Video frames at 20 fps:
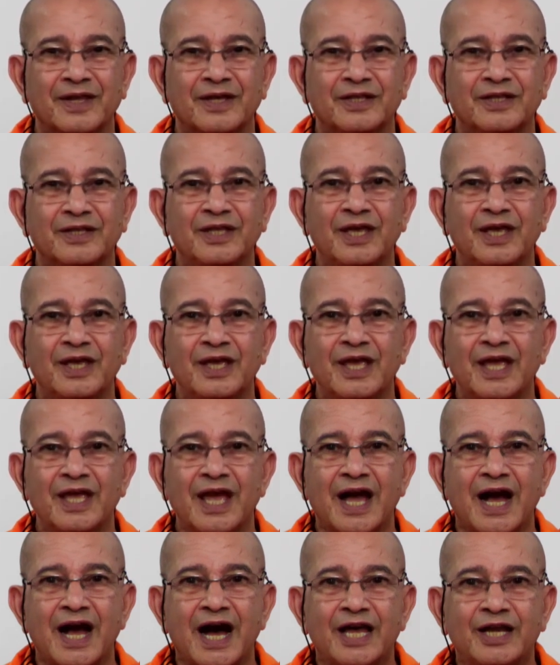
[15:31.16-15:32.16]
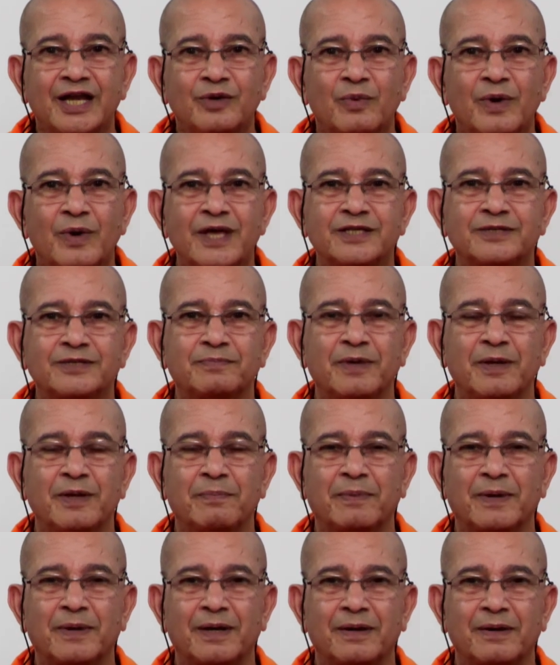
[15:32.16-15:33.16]
The unwise
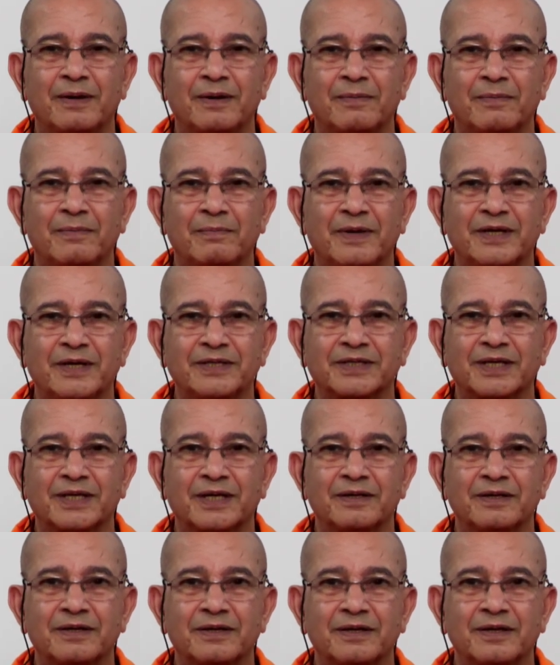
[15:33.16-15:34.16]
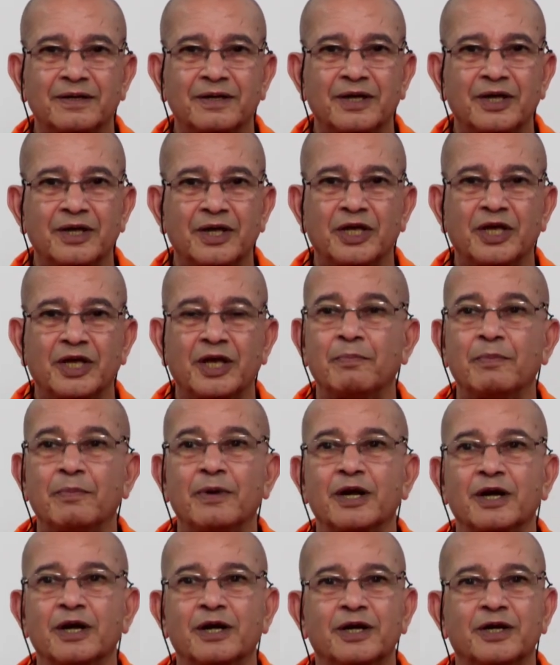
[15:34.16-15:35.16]
person
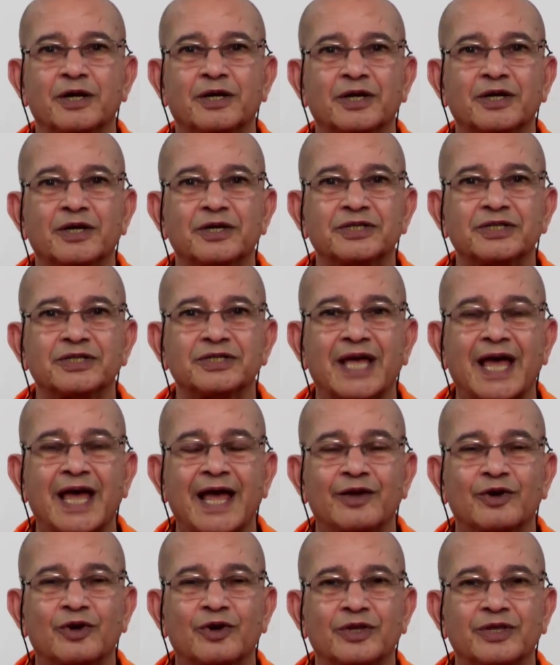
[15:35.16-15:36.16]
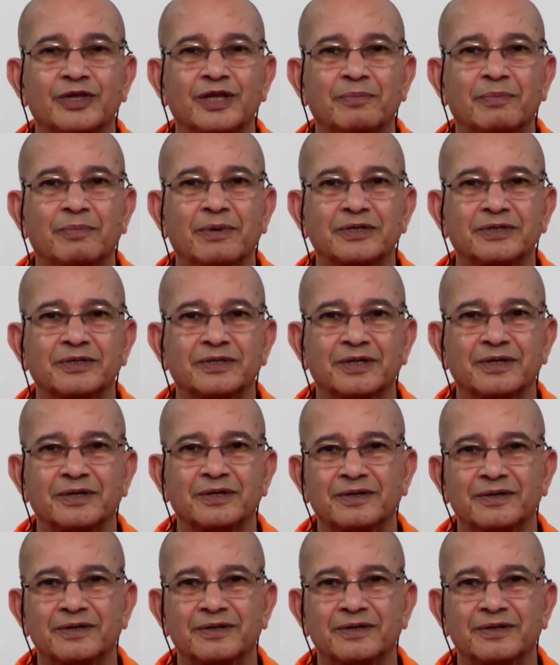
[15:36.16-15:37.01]
immediately turns his anger on that person.